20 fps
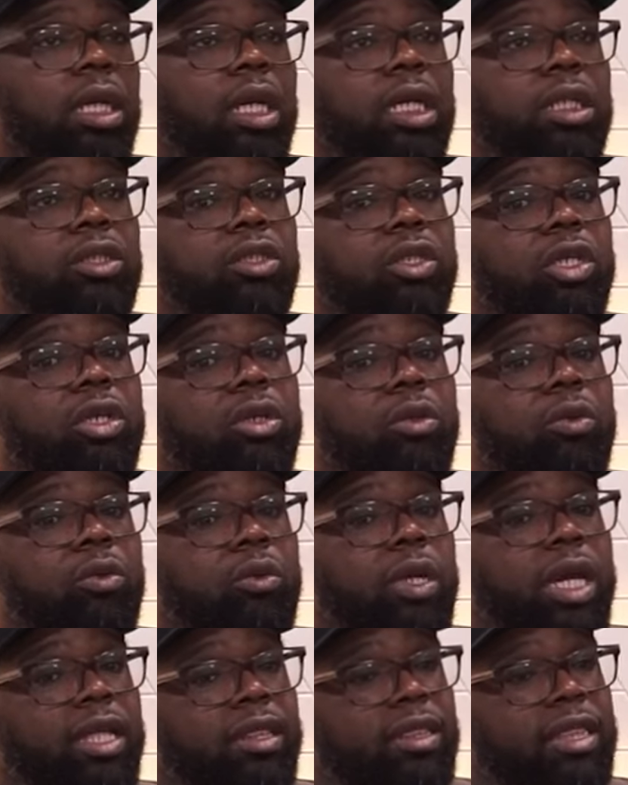And so
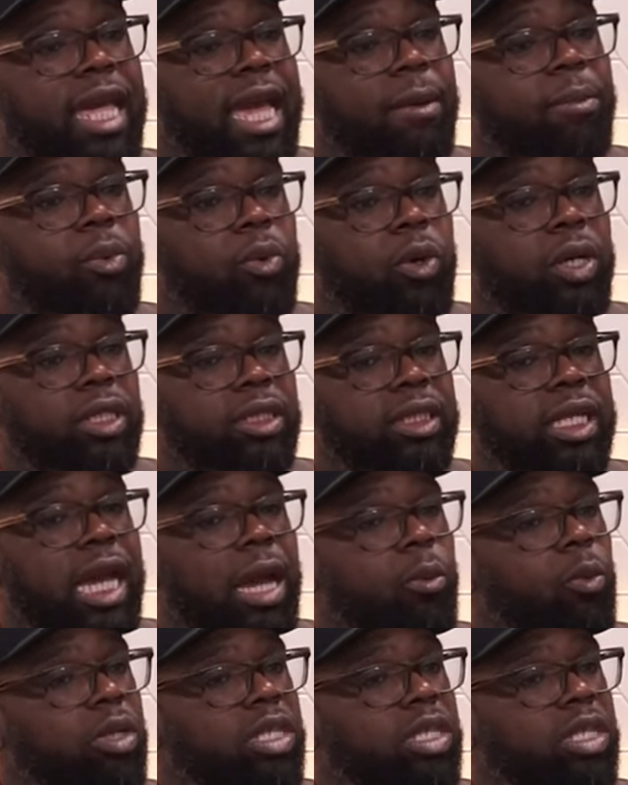at that point in time,